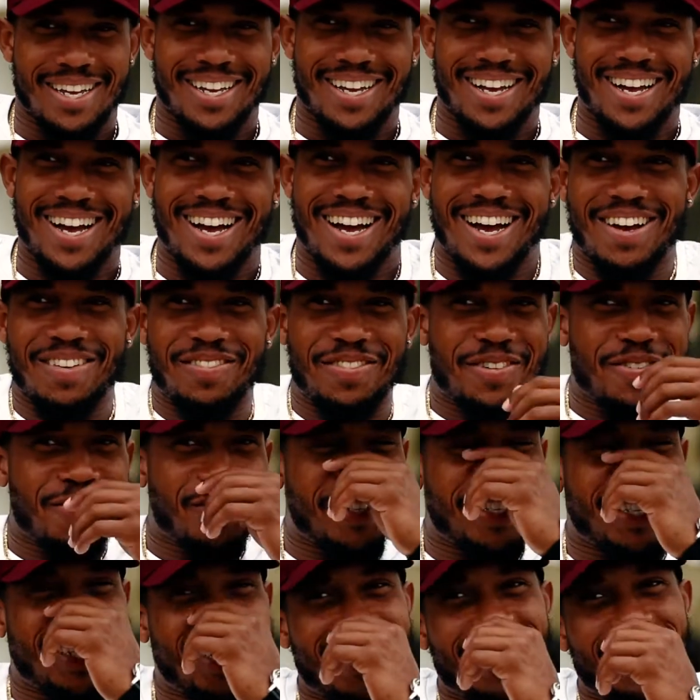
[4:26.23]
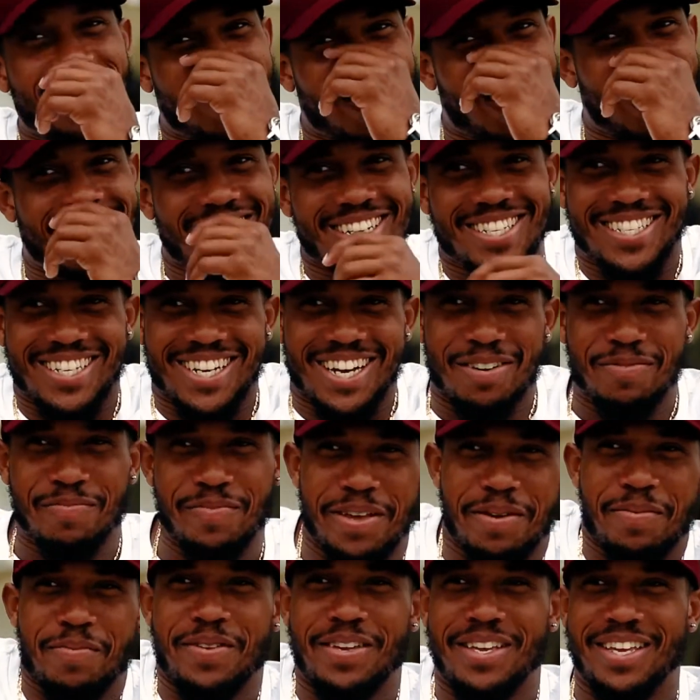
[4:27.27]
If I wasn't a cricketer,
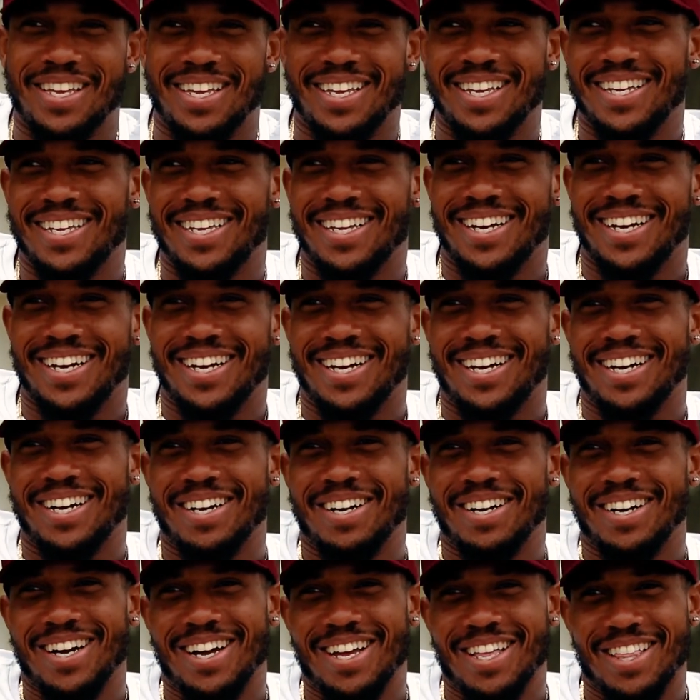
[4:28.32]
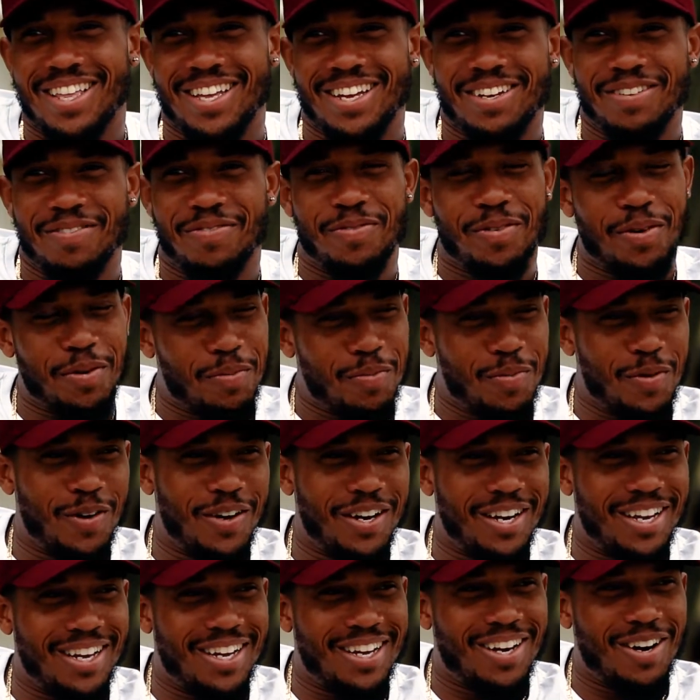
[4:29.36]
maybe either a
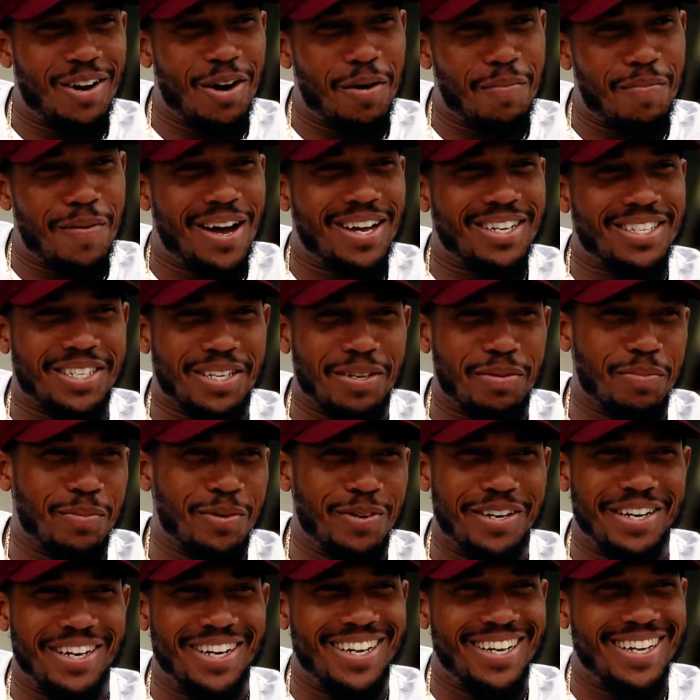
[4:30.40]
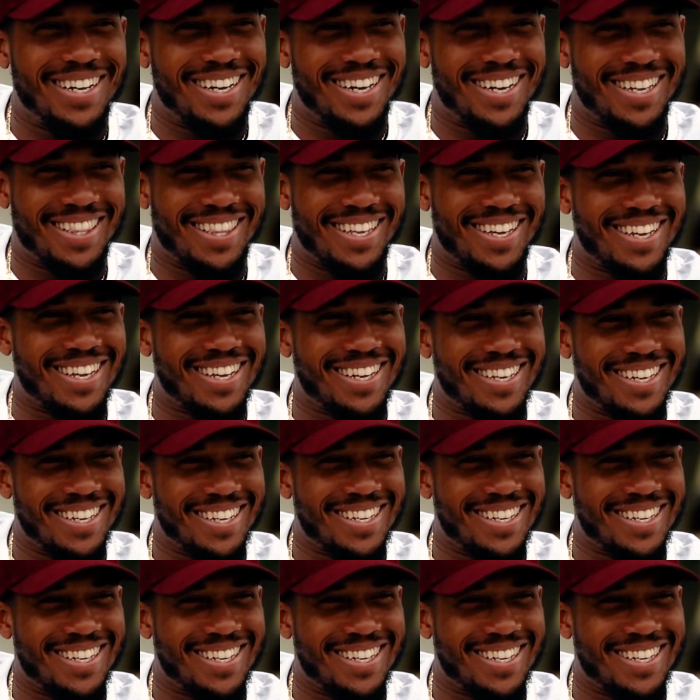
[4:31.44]
footballer or a basketballer, I think.